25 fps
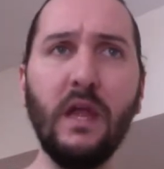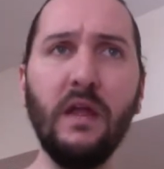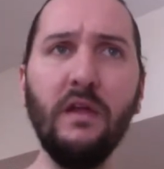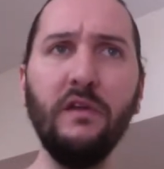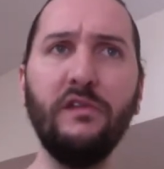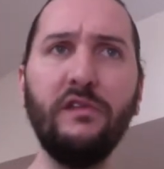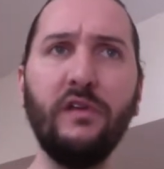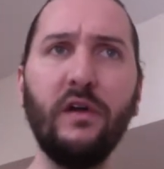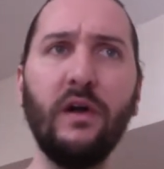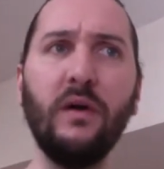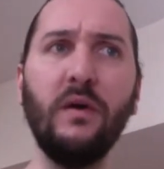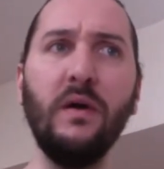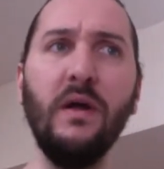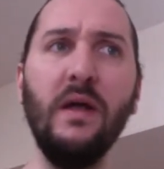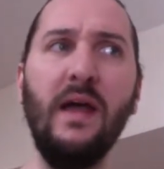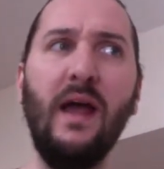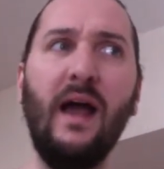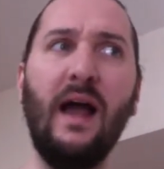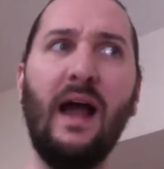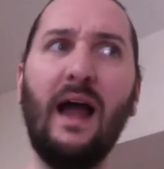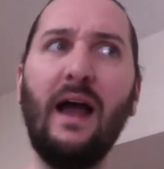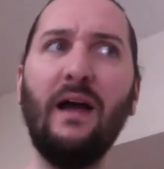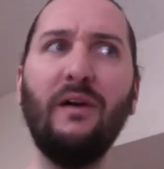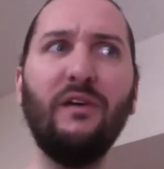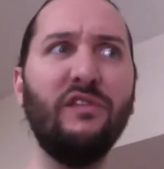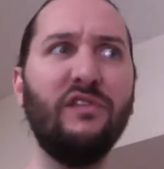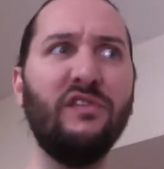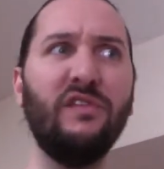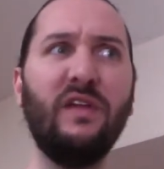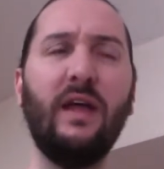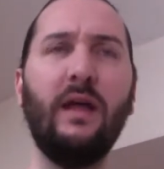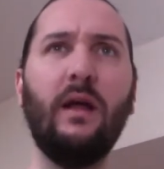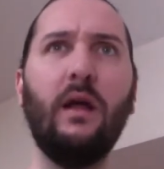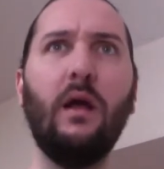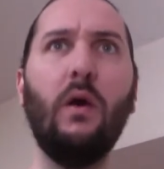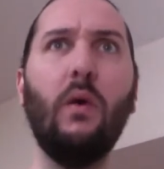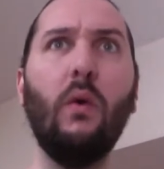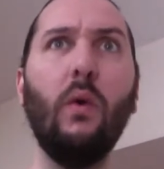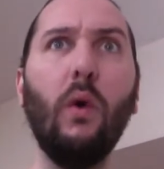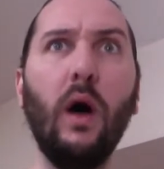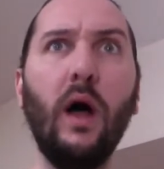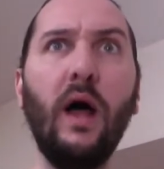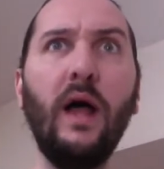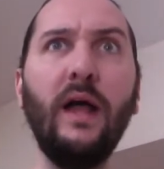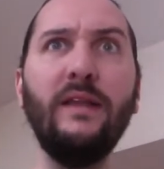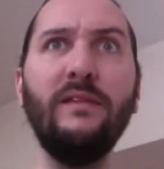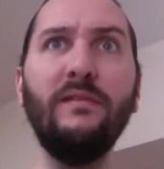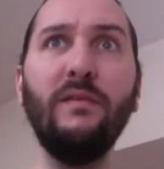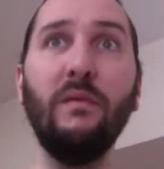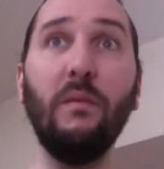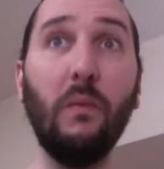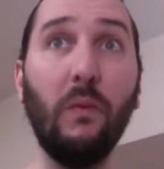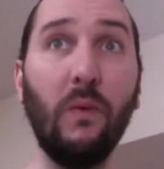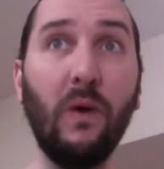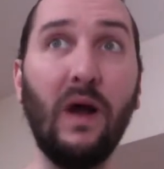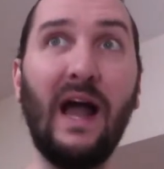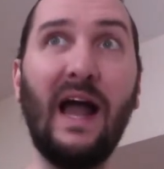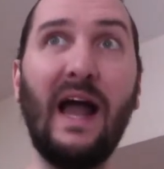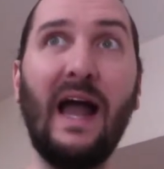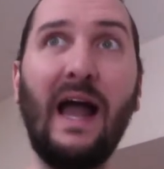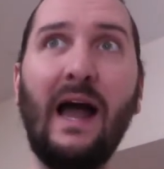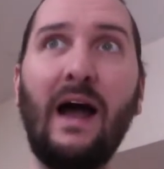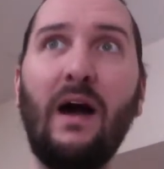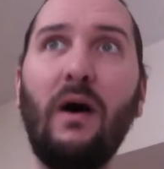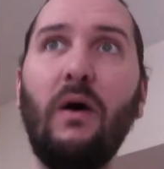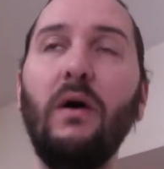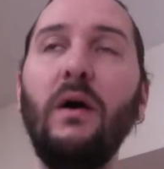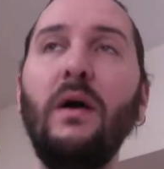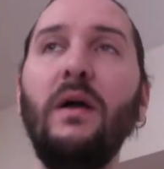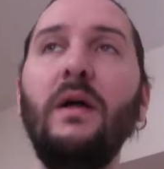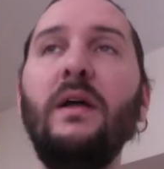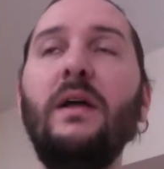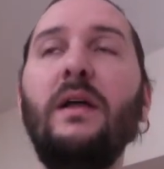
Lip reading: So I was like, what? Wow!